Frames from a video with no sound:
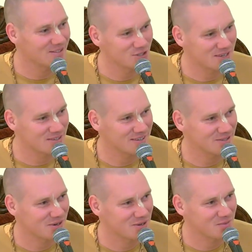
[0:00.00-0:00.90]
Chaitanya
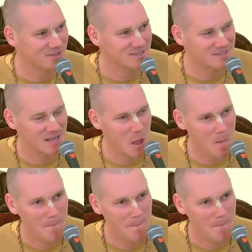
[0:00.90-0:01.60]
Charitamrita set.